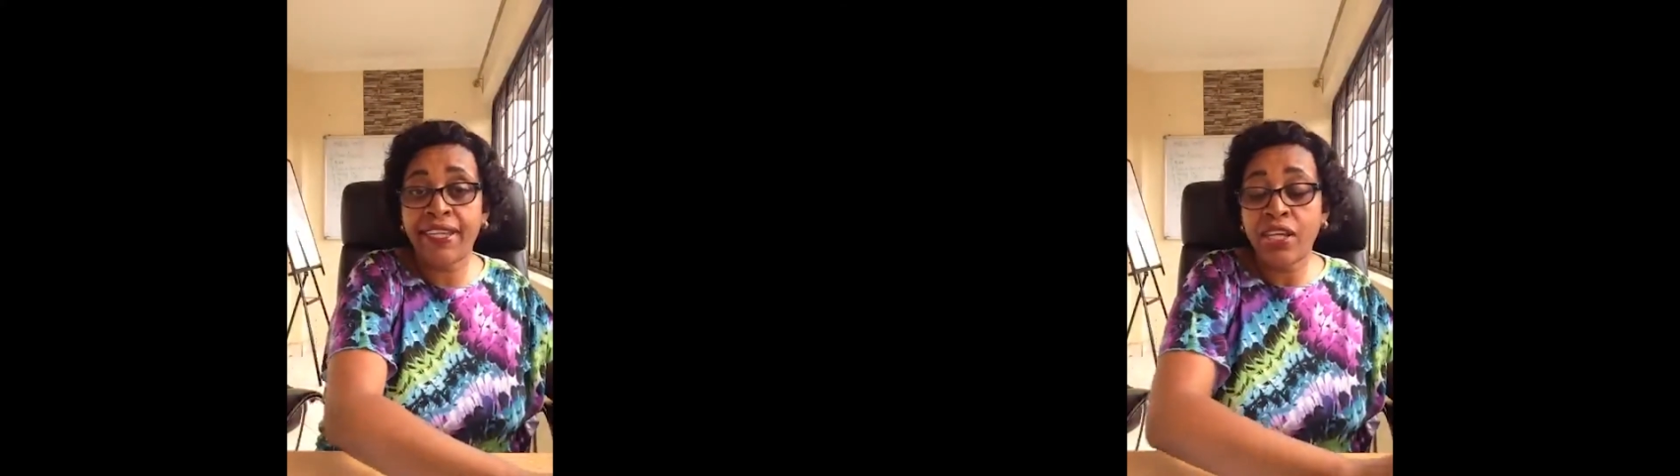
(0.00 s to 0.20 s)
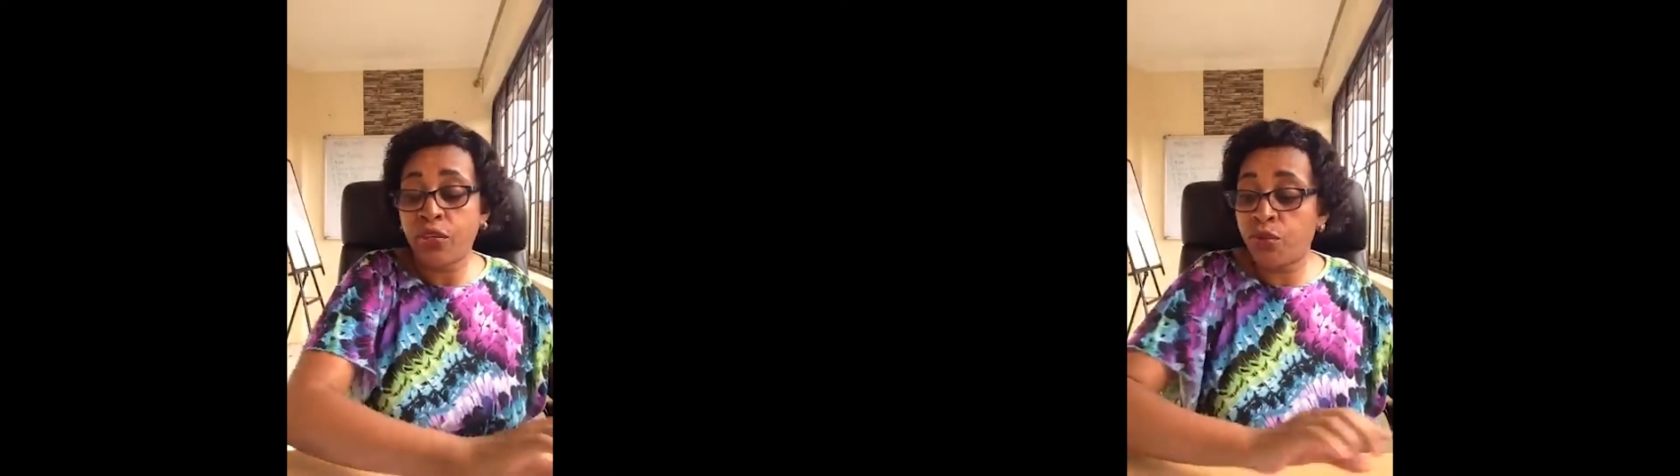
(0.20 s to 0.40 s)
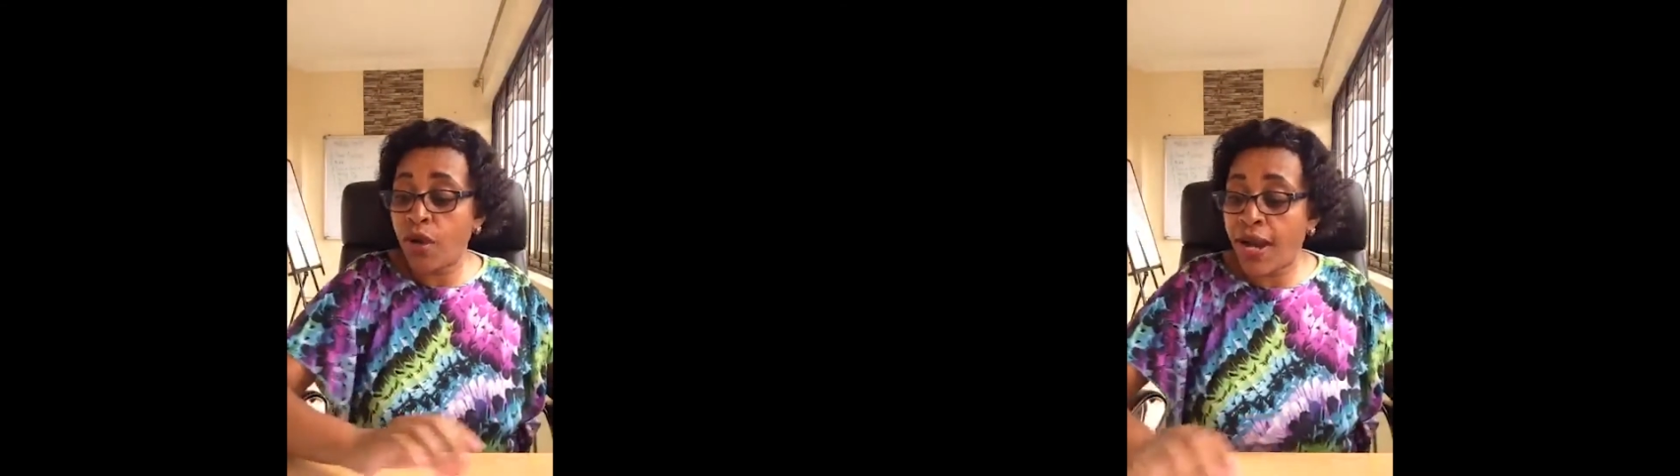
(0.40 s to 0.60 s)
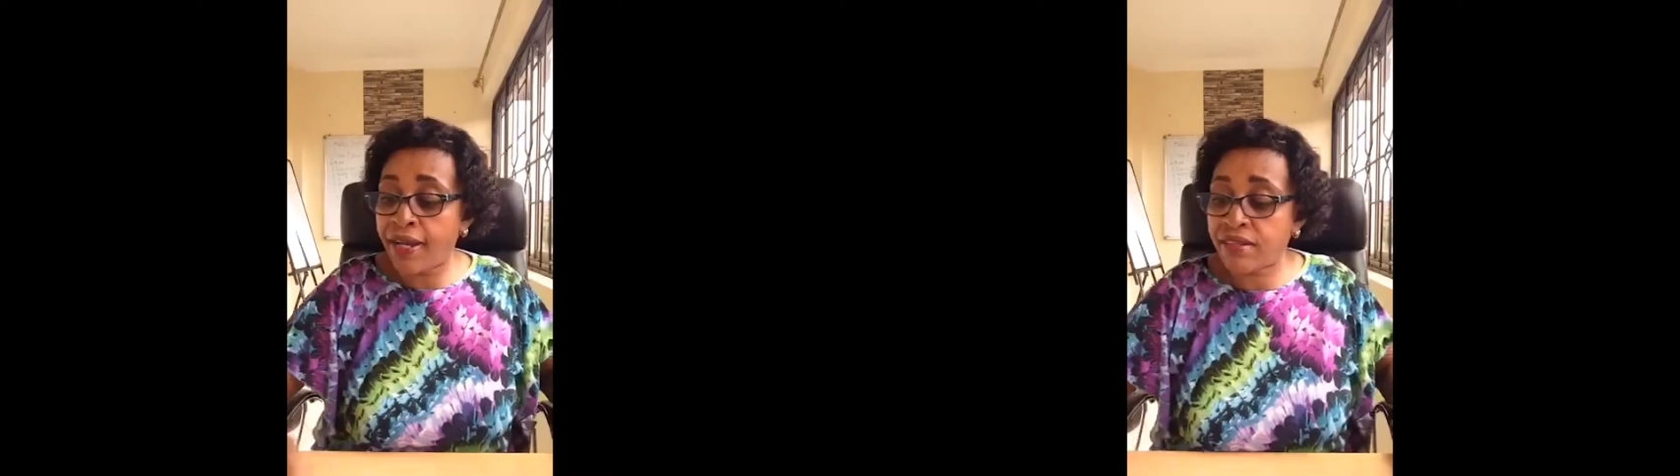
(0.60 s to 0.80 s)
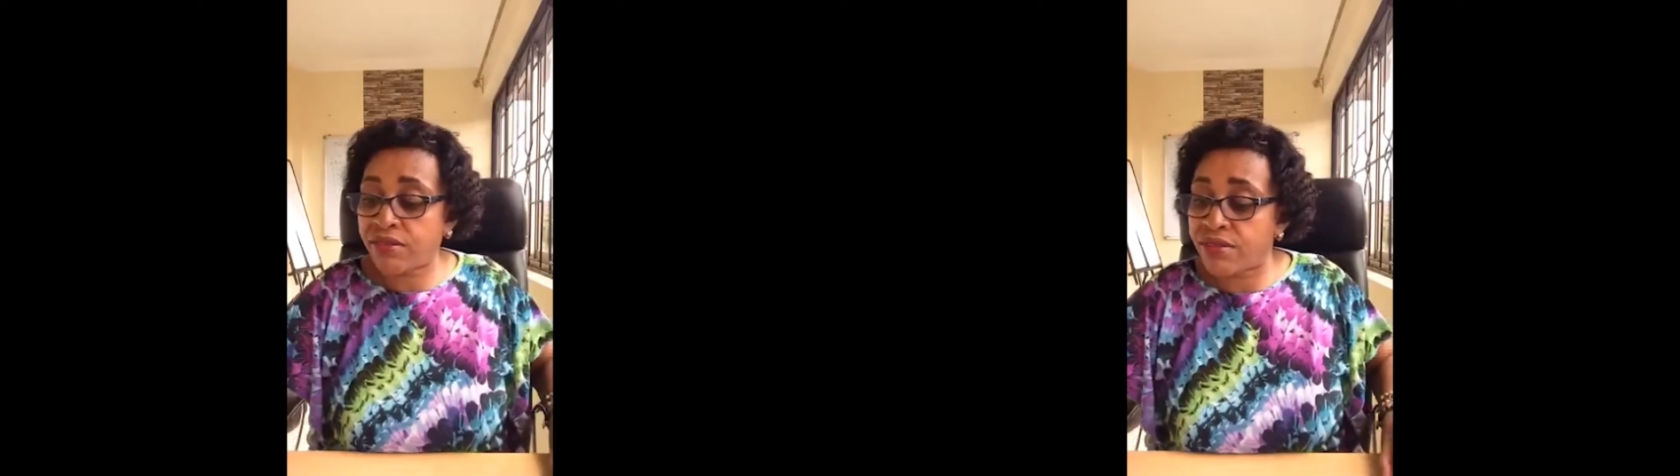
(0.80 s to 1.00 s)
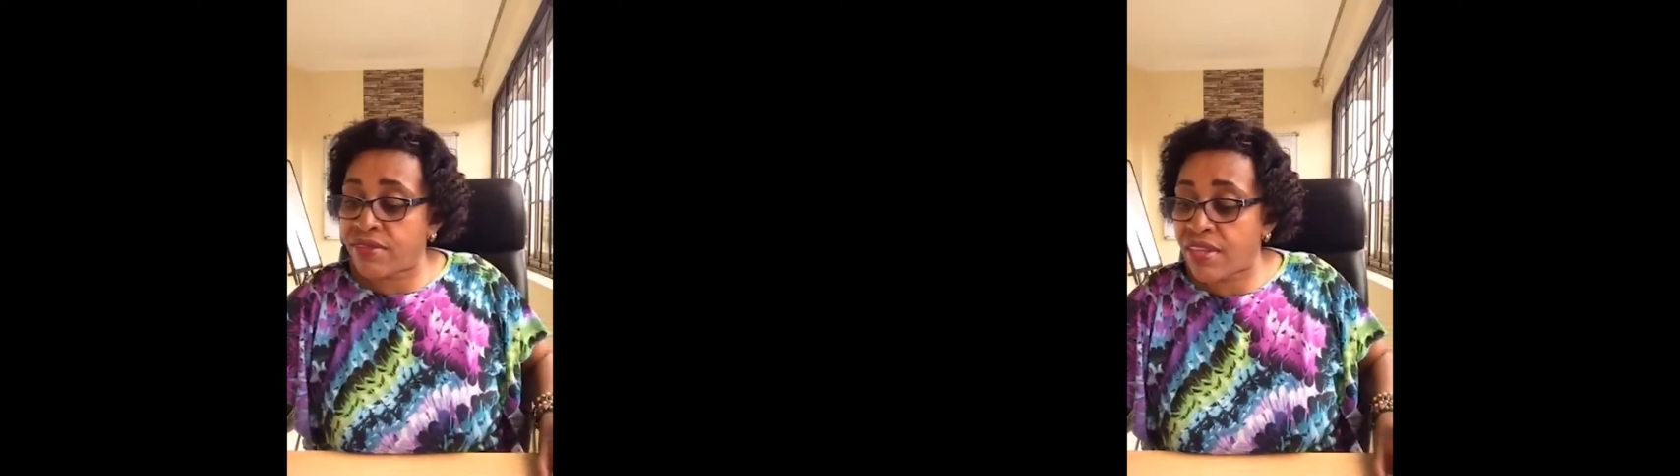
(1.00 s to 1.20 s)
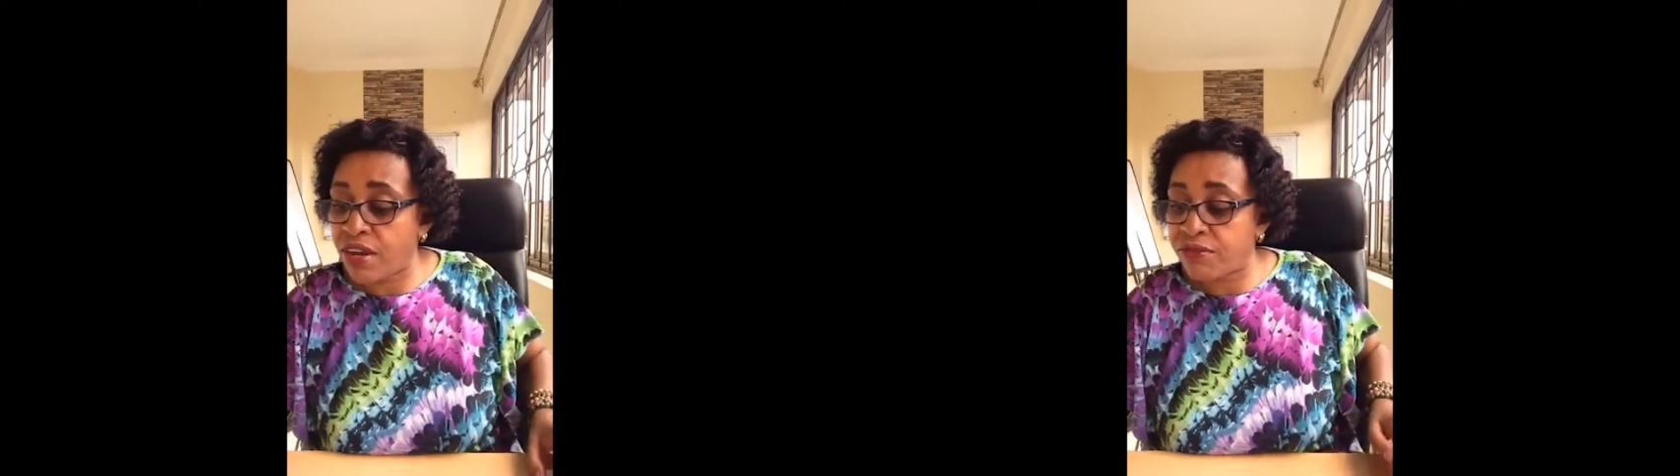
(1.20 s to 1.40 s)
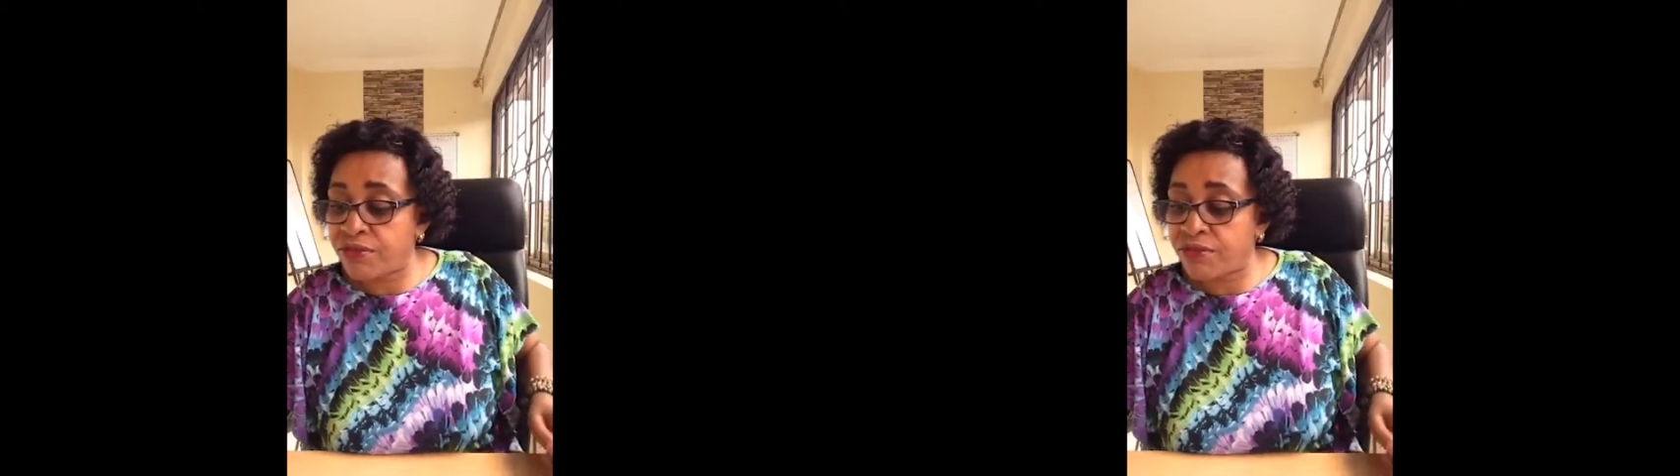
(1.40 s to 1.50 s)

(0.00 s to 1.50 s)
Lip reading: you ask yourself,